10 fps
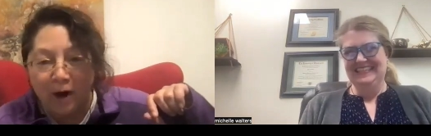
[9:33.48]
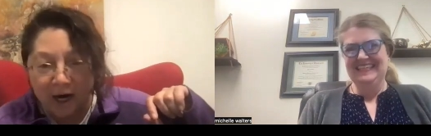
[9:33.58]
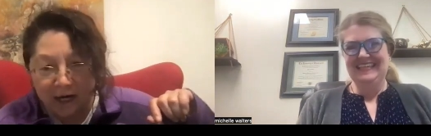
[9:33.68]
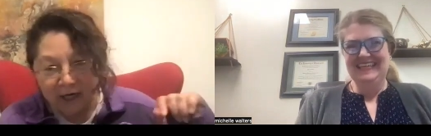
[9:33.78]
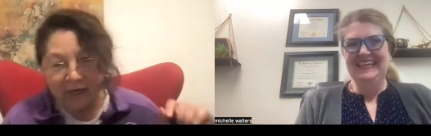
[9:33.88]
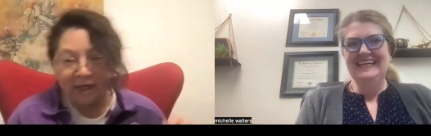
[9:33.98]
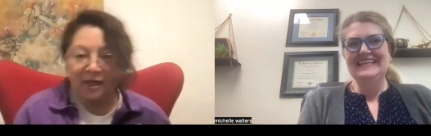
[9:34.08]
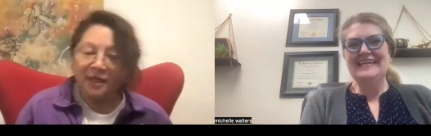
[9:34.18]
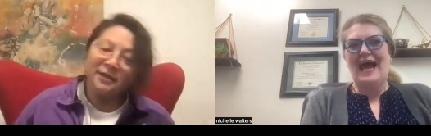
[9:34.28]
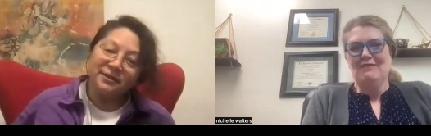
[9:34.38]
Speaker 1: moore
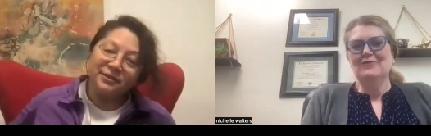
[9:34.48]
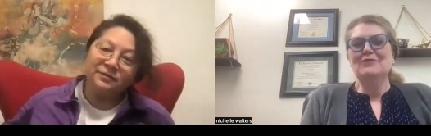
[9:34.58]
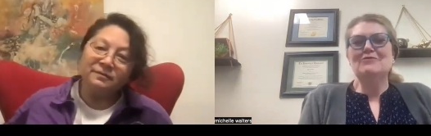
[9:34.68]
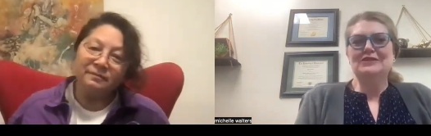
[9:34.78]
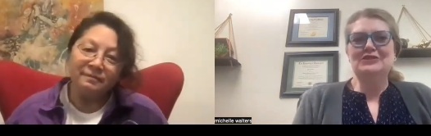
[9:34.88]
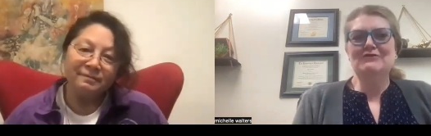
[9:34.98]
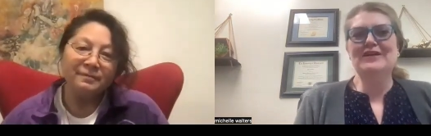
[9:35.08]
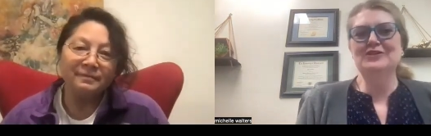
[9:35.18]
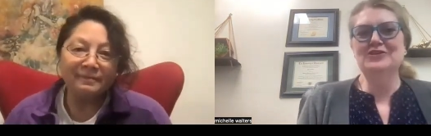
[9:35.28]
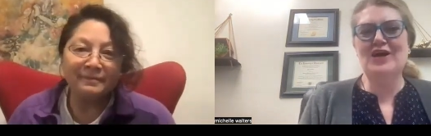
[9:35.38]
yeah we
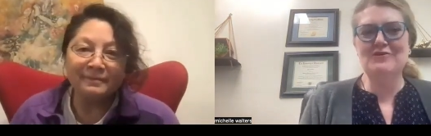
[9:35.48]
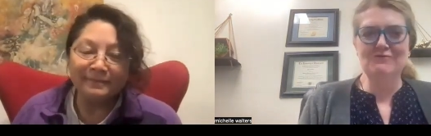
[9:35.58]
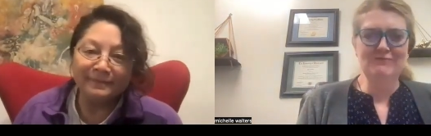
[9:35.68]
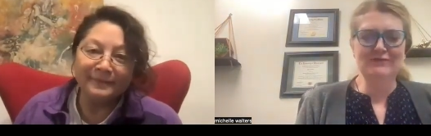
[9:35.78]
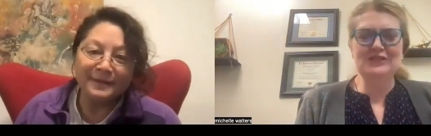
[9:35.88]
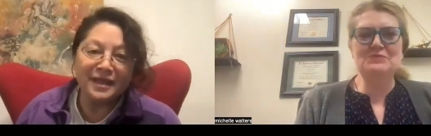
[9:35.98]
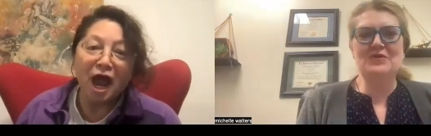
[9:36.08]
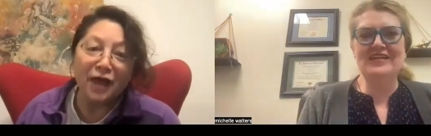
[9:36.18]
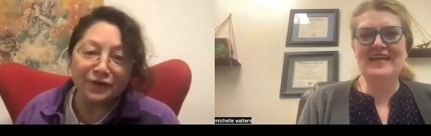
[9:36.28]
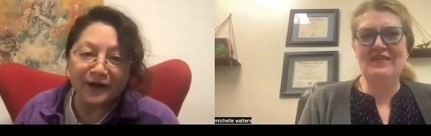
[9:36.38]
want you on our show
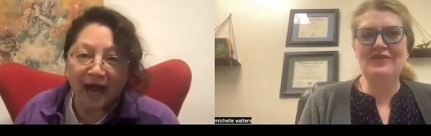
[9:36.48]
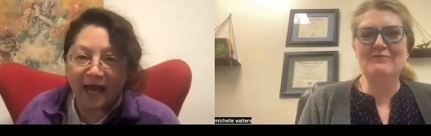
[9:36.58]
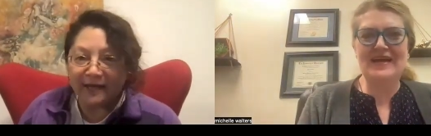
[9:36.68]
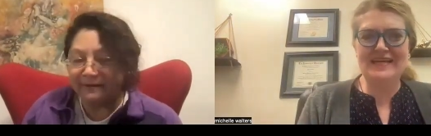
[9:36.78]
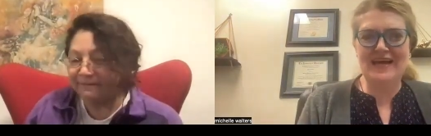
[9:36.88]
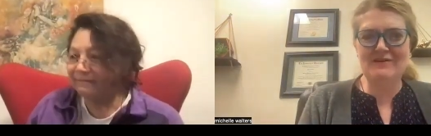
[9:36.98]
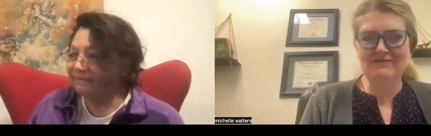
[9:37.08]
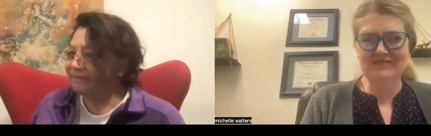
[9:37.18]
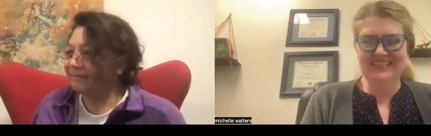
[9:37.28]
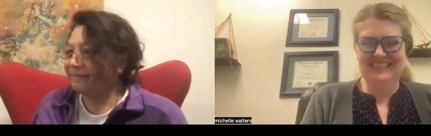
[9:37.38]
we're just the putting it out guy. there
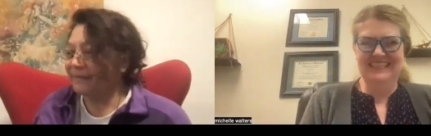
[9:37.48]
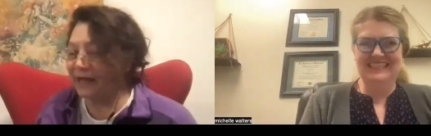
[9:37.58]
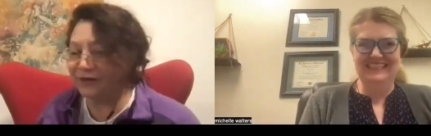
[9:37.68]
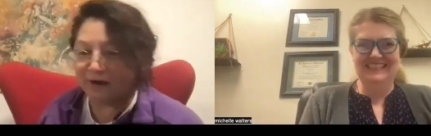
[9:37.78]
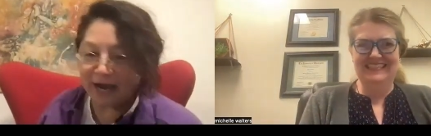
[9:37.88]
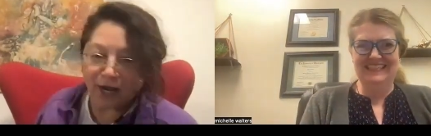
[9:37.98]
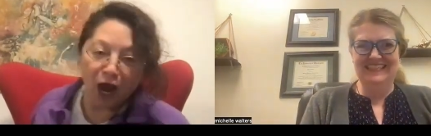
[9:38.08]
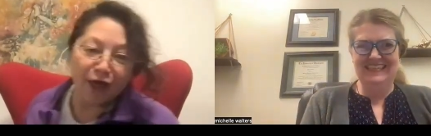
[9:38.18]
right now that's right